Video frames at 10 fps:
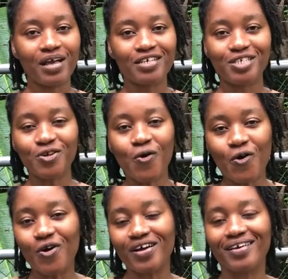
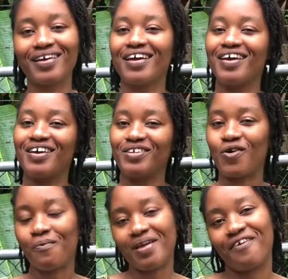So
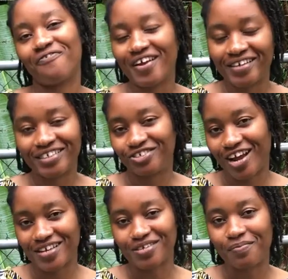don't be afraid to
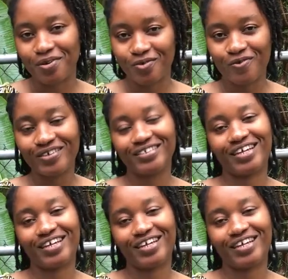try something new.